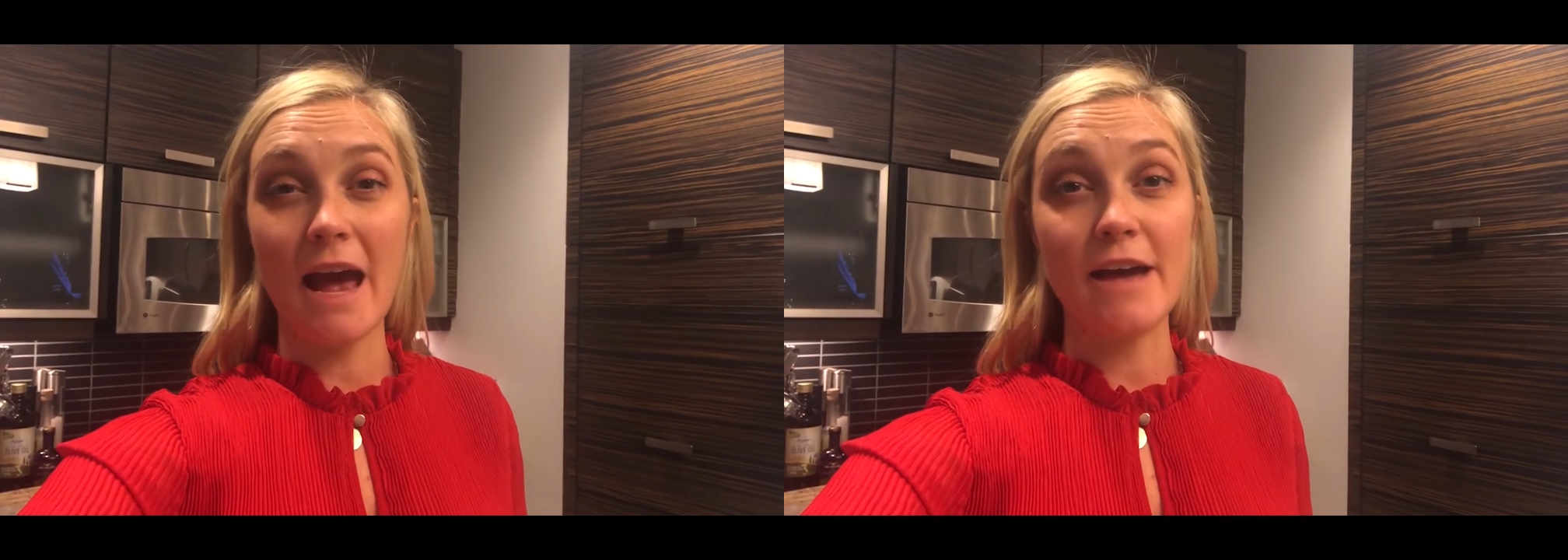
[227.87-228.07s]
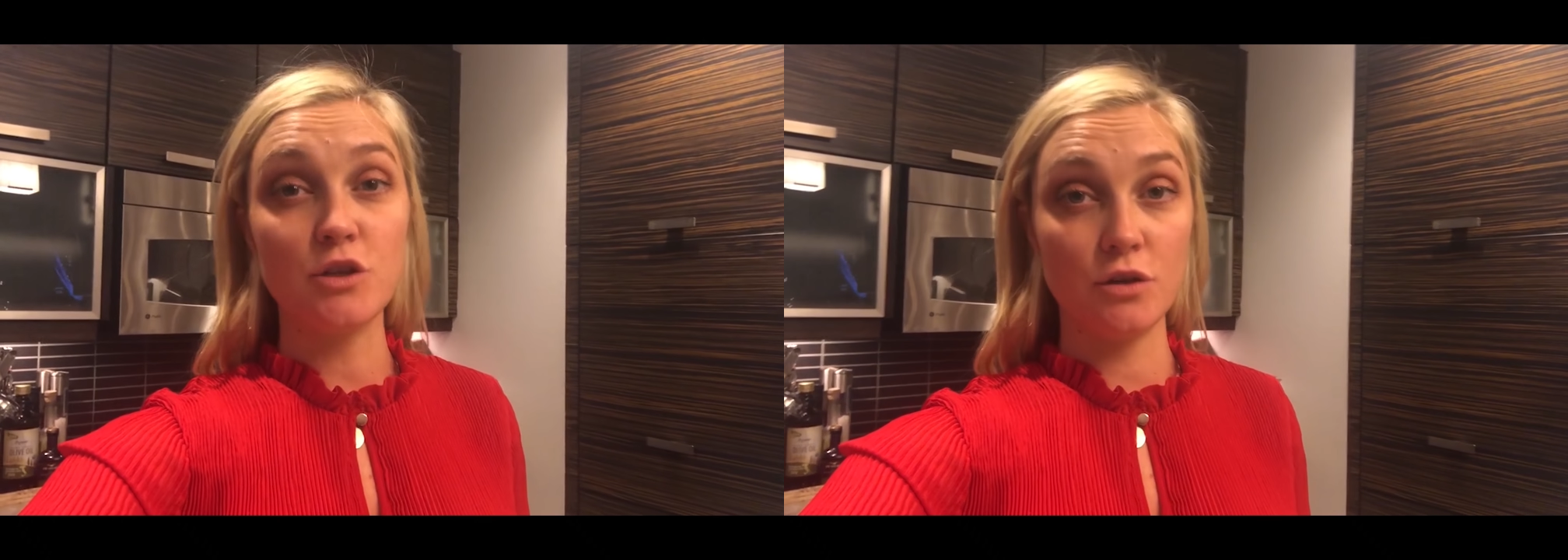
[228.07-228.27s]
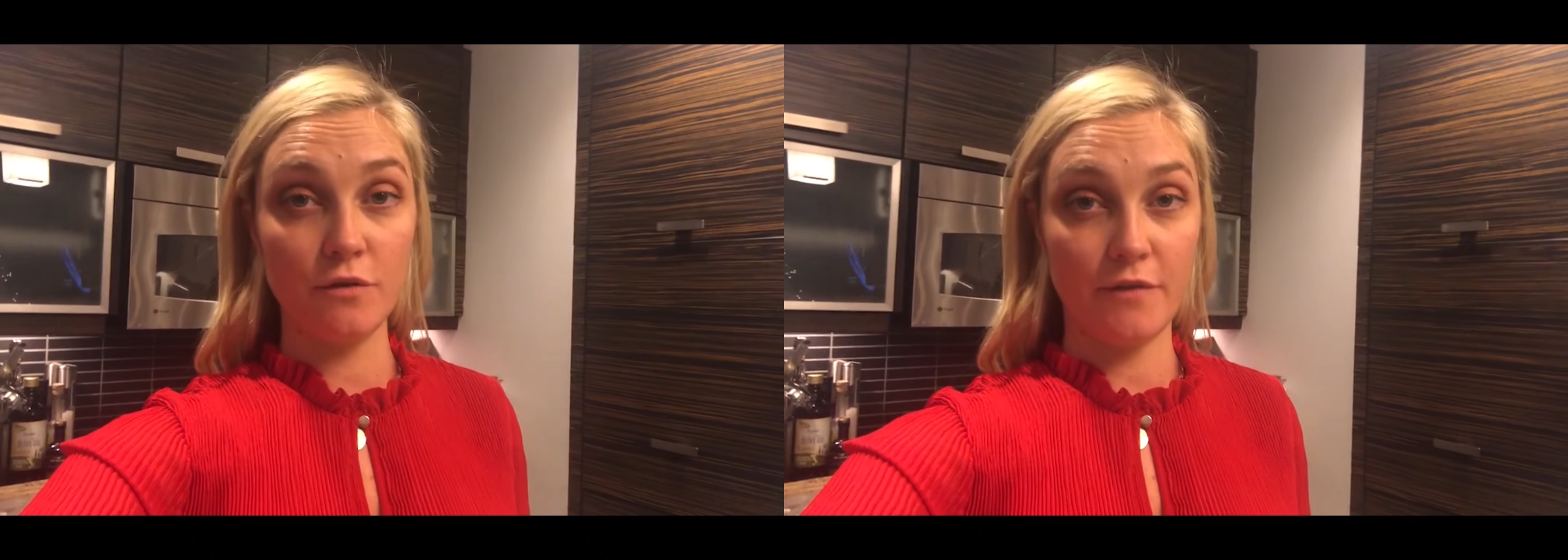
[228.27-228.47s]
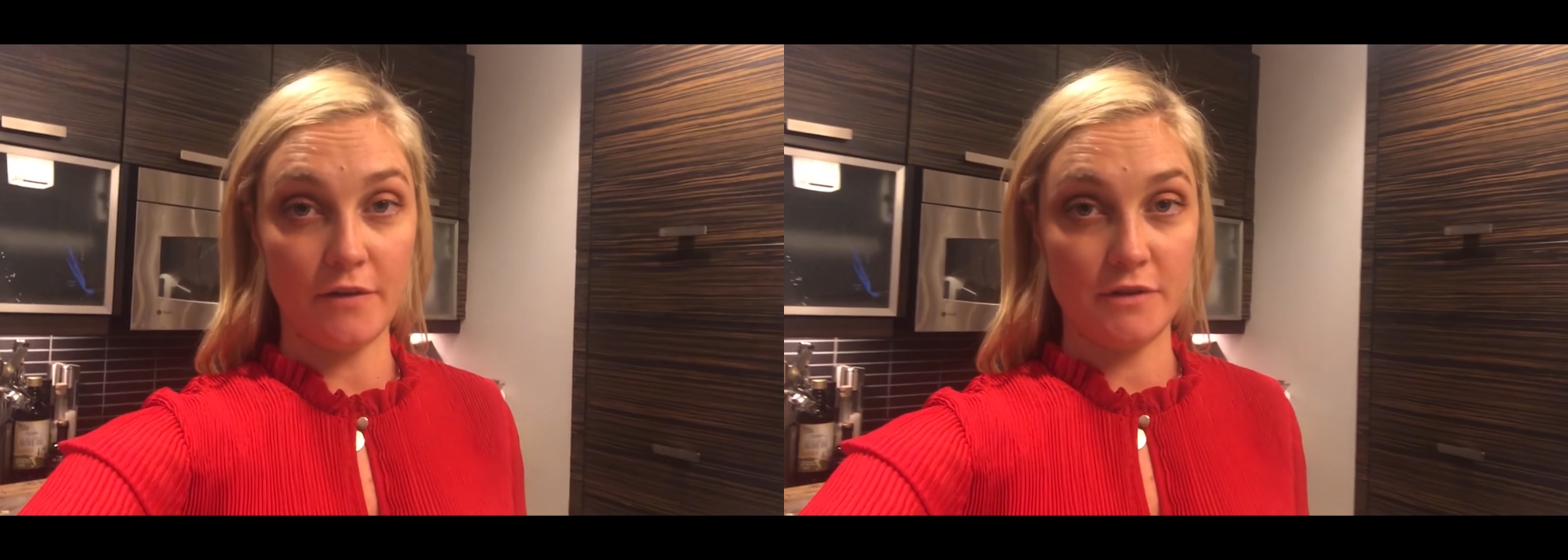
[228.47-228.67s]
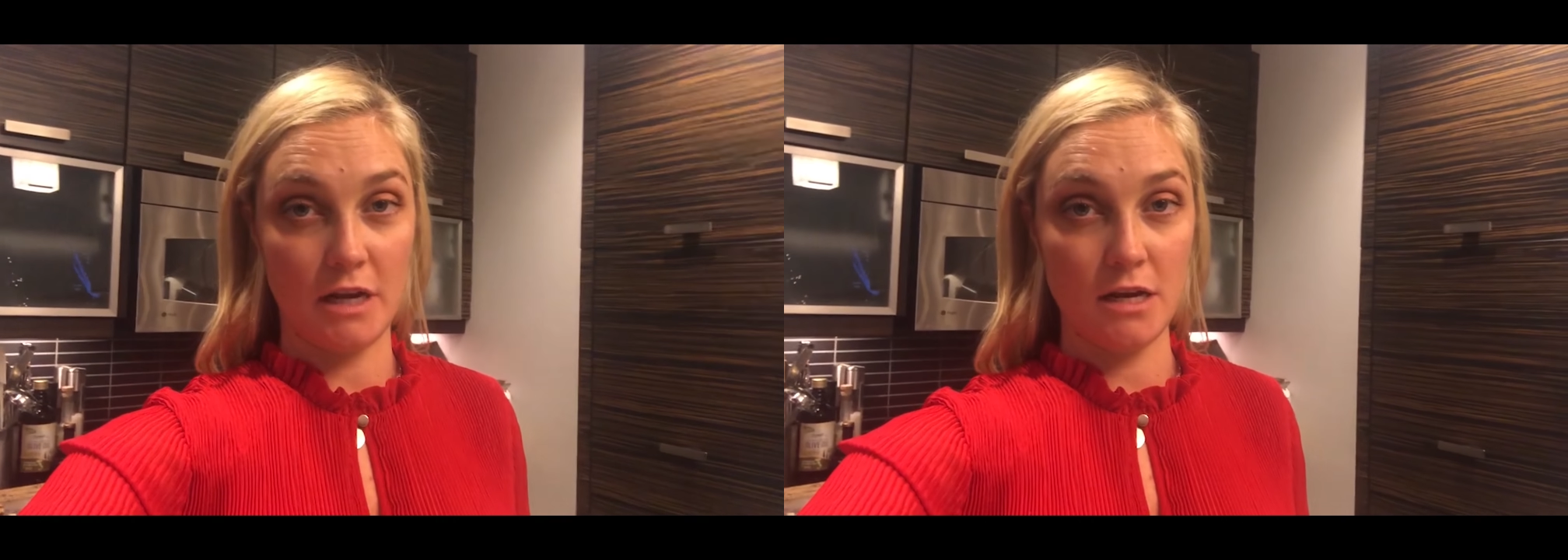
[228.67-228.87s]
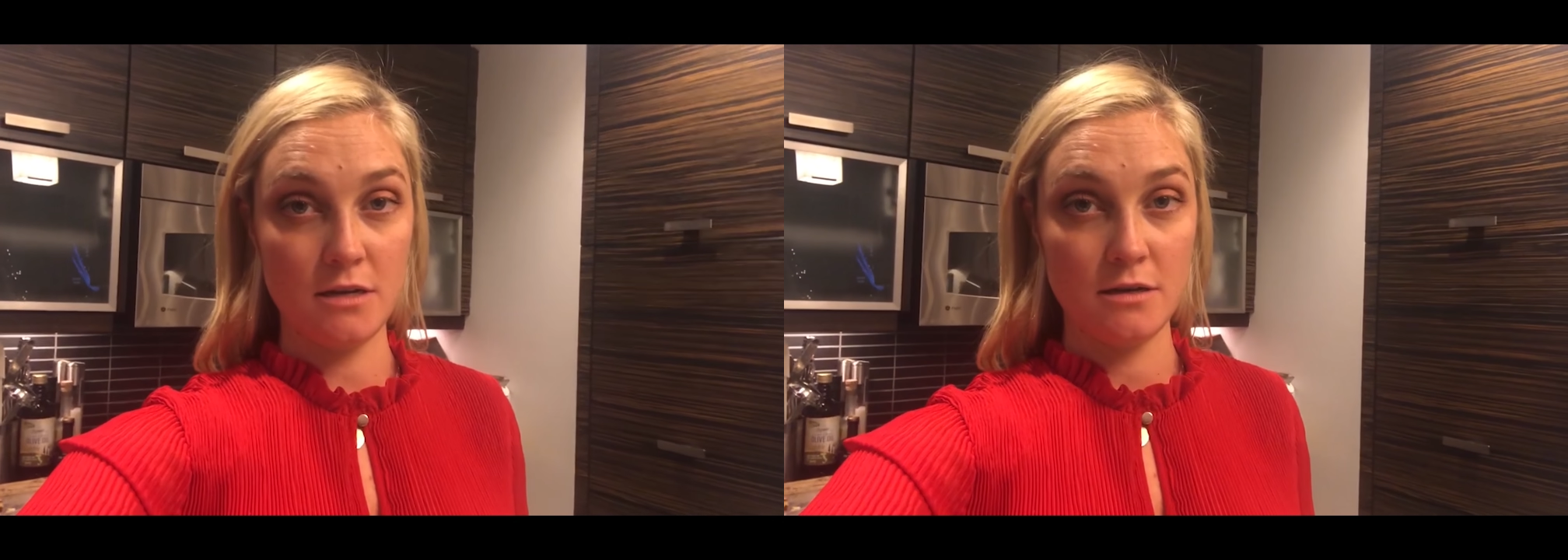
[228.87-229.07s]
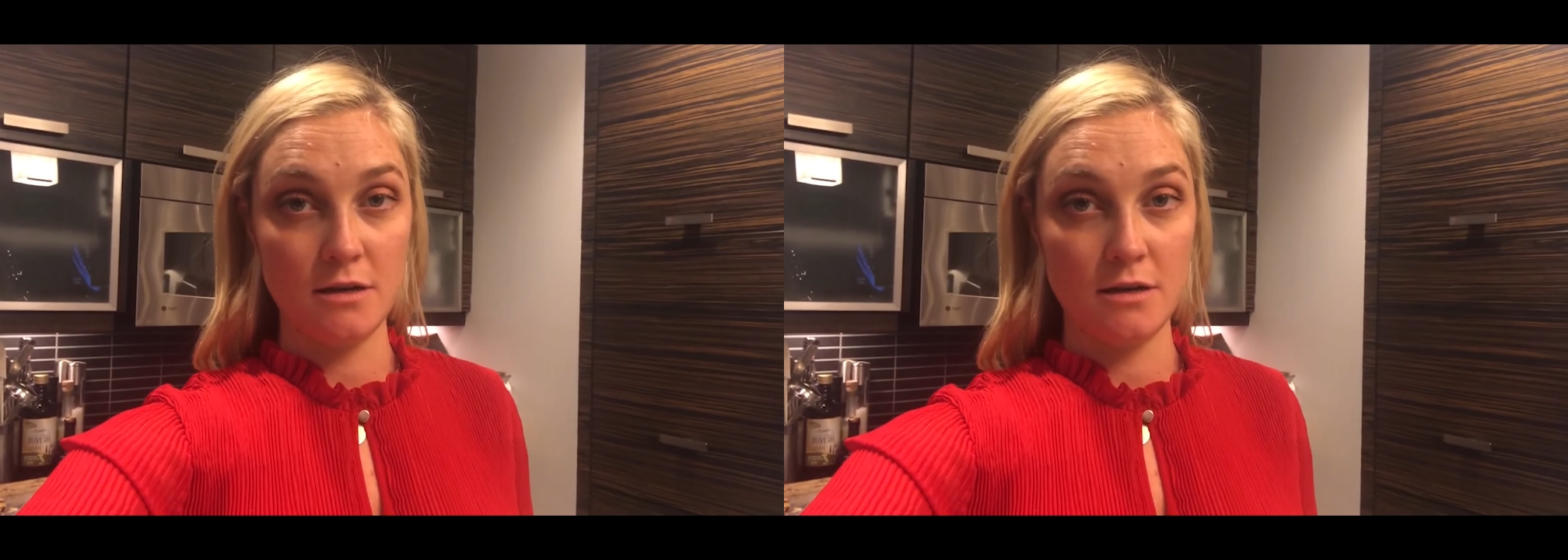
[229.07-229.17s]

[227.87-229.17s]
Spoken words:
at 250